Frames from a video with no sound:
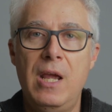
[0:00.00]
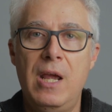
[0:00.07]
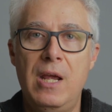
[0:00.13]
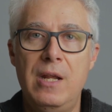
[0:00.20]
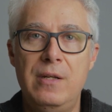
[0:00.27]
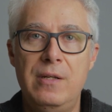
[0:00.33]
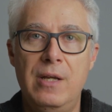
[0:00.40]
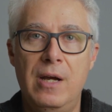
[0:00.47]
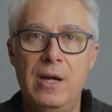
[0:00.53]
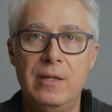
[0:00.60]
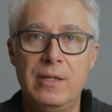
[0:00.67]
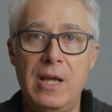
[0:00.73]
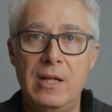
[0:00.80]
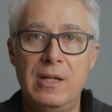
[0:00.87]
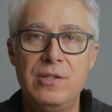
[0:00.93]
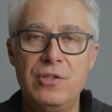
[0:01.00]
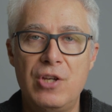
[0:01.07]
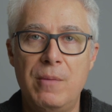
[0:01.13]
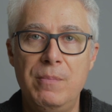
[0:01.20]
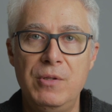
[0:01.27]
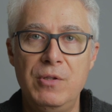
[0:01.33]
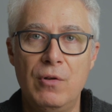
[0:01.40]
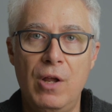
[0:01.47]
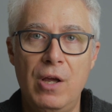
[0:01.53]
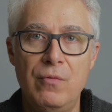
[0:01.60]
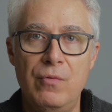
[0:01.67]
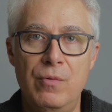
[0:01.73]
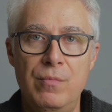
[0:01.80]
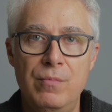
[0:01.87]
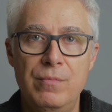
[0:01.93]
And uh, yeah, let's jump into
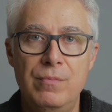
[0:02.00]
Lightroom.